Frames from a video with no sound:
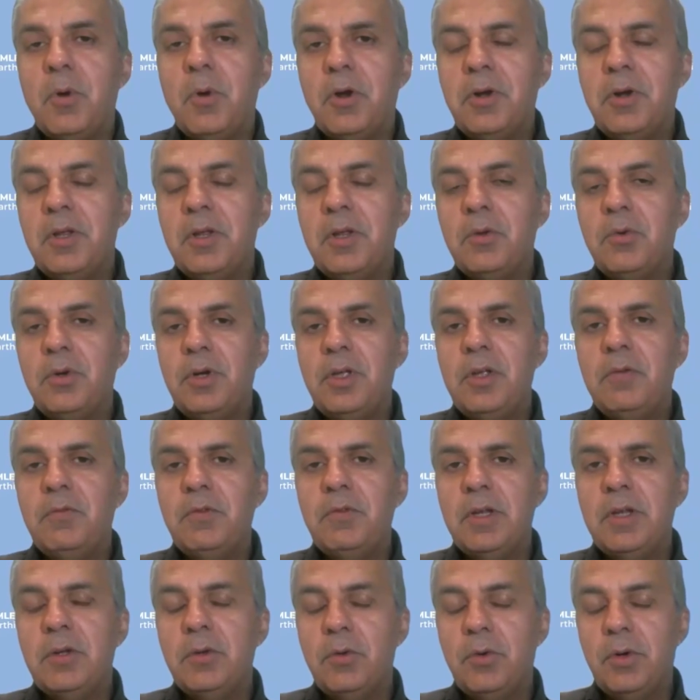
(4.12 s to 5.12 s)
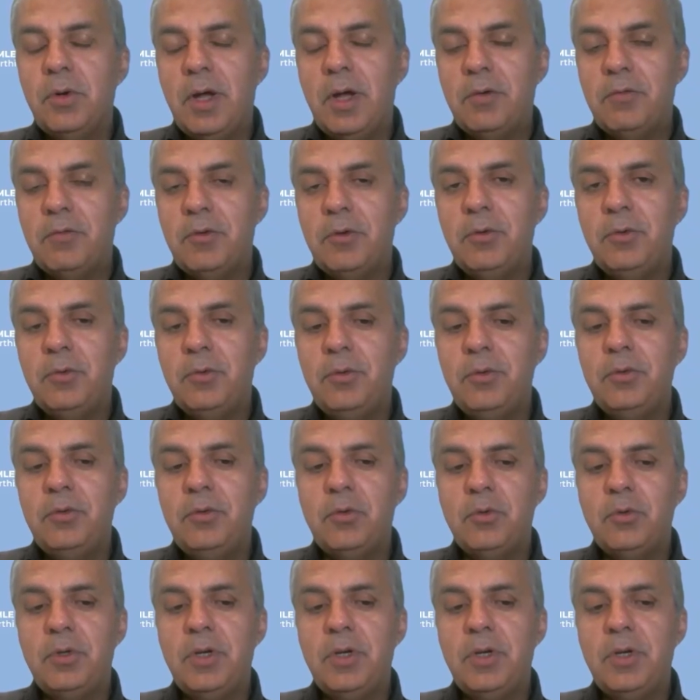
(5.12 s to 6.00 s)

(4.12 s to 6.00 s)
Good morning, good evening, good afternoon.